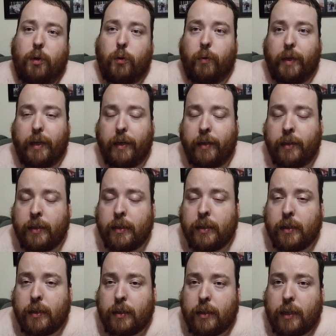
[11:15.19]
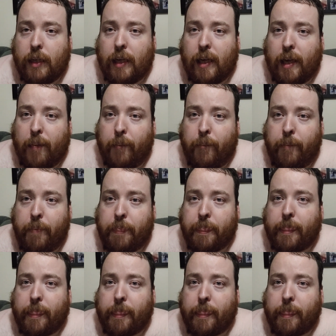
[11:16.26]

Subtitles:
all that.